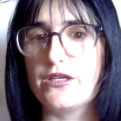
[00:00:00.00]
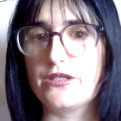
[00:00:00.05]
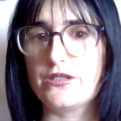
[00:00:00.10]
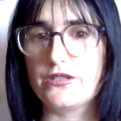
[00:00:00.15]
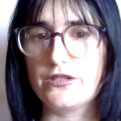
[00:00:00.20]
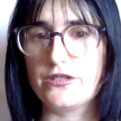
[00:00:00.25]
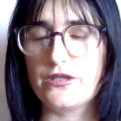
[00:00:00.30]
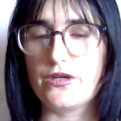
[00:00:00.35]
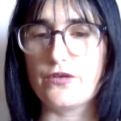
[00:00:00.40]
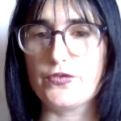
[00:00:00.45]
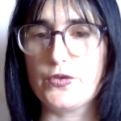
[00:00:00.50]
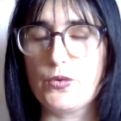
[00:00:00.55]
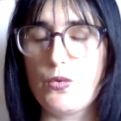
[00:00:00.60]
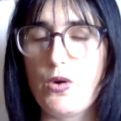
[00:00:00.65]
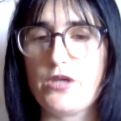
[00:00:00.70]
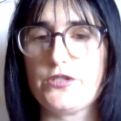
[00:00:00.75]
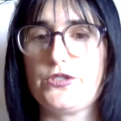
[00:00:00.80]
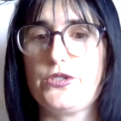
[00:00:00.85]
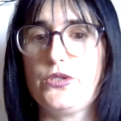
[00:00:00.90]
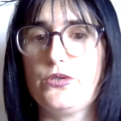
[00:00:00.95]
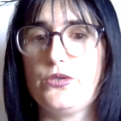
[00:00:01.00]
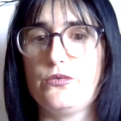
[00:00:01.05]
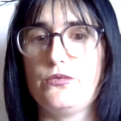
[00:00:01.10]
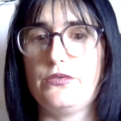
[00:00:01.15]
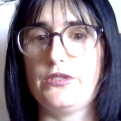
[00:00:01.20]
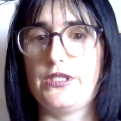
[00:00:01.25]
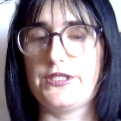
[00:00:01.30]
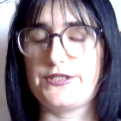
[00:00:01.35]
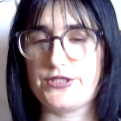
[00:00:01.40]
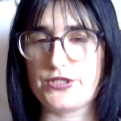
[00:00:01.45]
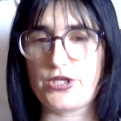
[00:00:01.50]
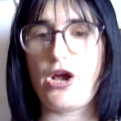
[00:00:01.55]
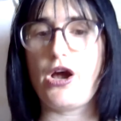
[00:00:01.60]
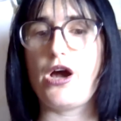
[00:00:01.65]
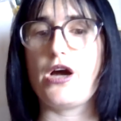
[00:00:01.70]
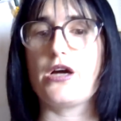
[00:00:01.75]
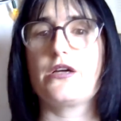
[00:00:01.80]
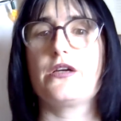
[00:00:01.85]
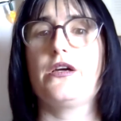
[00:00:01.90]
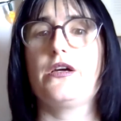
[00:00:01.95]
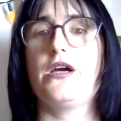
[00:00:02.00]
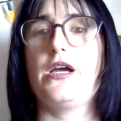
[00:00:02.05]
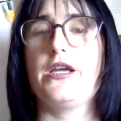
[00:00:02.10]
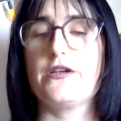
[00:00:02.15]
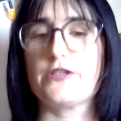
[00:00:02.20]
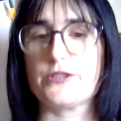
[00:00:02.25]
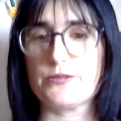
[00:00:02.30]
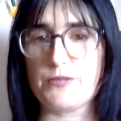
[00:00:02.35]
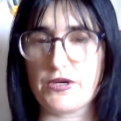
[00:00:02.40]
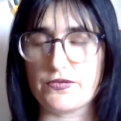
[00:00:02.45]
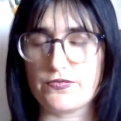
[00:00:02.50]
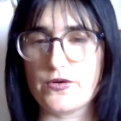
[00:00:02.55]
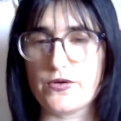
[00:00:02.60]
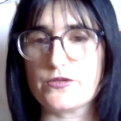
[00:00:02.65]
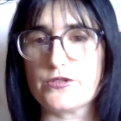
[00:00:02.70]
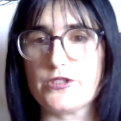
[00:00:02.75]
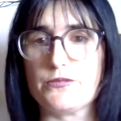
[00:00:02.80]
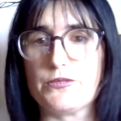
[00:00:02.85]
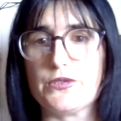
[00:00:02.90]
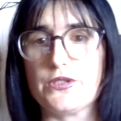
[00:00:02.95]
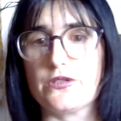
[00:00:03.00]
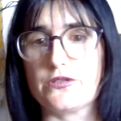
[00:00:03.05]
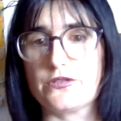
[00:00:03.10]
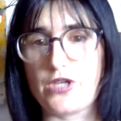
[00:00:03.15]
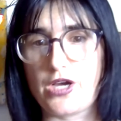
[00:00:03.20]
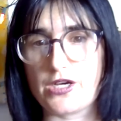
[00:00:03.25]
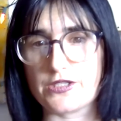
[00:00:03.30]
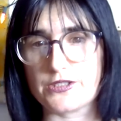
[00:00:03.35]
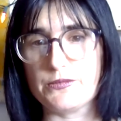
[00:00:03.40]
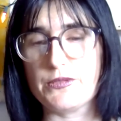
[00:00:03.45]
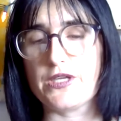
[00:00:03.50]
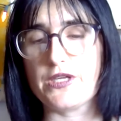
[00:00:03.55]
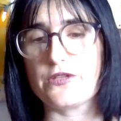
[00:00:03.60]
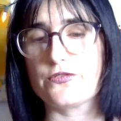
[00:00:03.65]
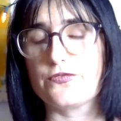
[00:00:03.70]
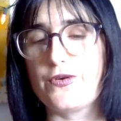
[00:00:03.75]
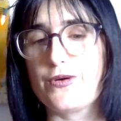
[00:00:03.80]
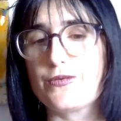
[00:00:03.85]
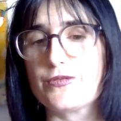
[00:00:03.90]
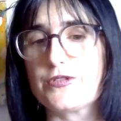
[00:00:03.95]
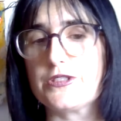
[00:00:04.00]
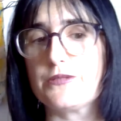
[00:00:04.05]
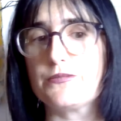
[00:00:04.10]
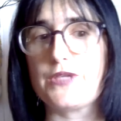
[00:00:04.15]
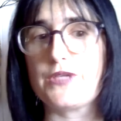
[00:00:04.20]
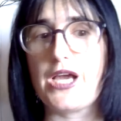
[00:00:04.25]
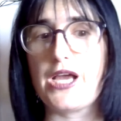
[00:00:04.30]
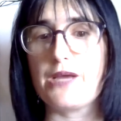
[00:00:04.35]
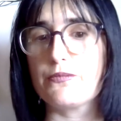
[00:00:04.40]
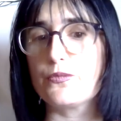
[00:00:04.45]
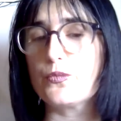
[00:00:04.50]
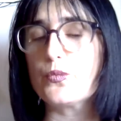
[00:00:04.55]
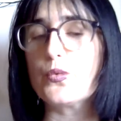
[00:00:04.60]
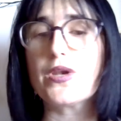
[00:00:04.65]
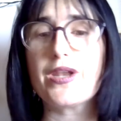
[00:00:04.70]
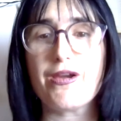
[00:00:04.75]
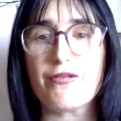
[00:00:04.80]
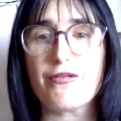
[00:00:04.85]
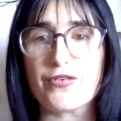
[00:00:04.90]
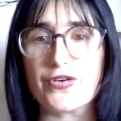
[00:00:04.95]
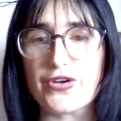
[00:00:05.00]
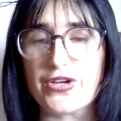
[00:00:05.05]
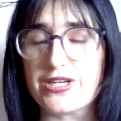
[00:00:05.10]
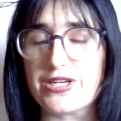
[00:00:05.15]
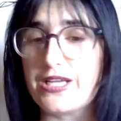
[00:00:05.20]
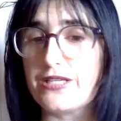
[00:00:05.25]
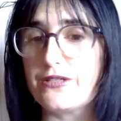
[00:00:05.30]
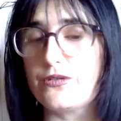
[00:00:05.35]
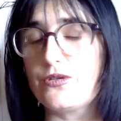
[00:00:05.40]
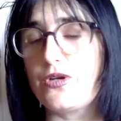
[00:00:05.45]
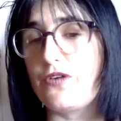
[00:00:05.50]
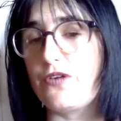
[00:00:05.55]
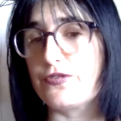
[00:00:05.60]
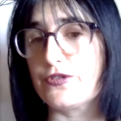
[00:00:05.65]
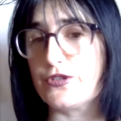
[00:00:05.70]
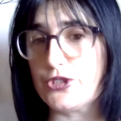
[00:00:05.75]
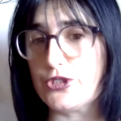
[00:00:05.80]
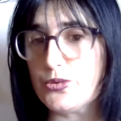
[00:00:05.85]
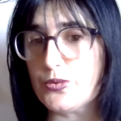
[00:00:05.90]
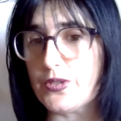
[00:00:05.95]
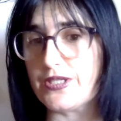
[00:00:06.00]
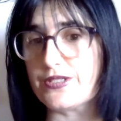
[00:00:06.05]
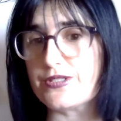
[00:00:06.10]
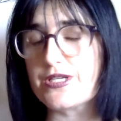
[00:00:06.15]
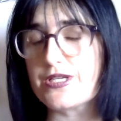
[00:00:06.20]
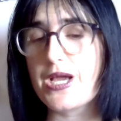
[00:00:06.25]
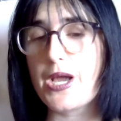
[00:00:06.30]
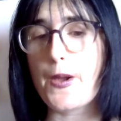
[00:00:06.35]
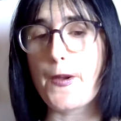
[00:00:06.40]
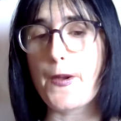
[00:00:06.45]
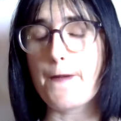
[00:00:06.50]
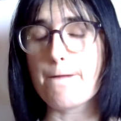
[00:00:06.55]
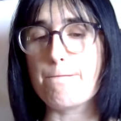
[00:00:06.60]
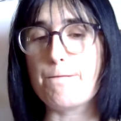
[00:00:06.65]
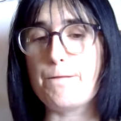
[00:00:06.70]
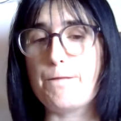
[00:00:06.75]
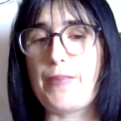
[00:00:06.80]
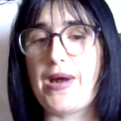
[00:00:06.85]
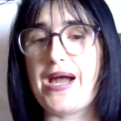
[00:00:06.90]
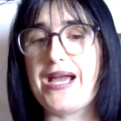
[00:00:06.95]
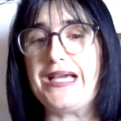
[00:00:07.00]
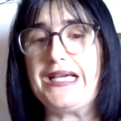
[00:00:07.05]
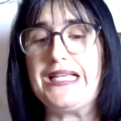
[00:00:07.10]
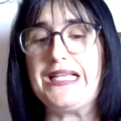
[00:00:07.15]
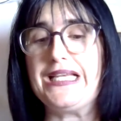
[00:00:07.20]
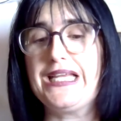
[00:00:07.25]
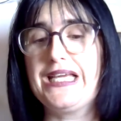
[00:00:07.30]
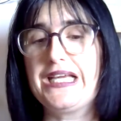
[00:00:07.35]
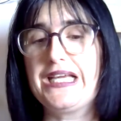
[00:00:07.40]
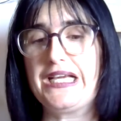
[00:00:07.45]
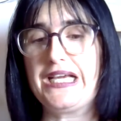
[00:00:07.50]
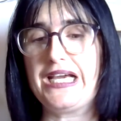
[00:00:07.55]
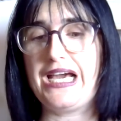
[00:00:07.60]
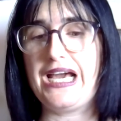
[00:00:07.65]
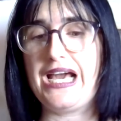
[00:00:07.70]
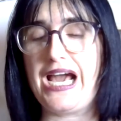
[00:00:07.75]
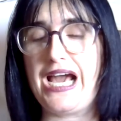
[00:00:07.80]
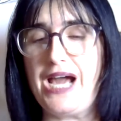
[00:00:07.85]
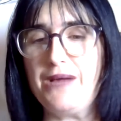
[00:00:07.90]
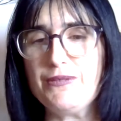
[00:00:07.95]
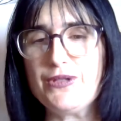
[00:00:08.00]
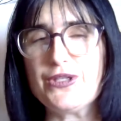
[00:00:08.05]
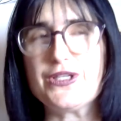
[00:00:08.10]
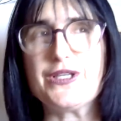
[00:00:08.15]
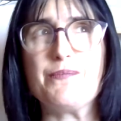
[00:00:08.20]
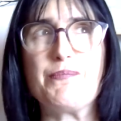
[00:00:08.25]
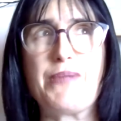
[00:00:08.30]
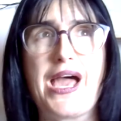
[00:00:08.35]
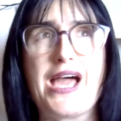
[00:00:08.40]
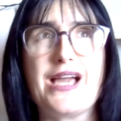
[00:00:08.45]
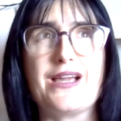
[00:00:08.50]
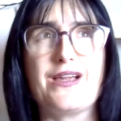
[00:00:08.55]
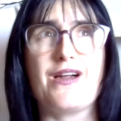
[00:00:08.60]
if you want to, let's talk. Here's my phone number. Talk to me on the phone sometime, whatever. And I don't often do it, but I'm looking back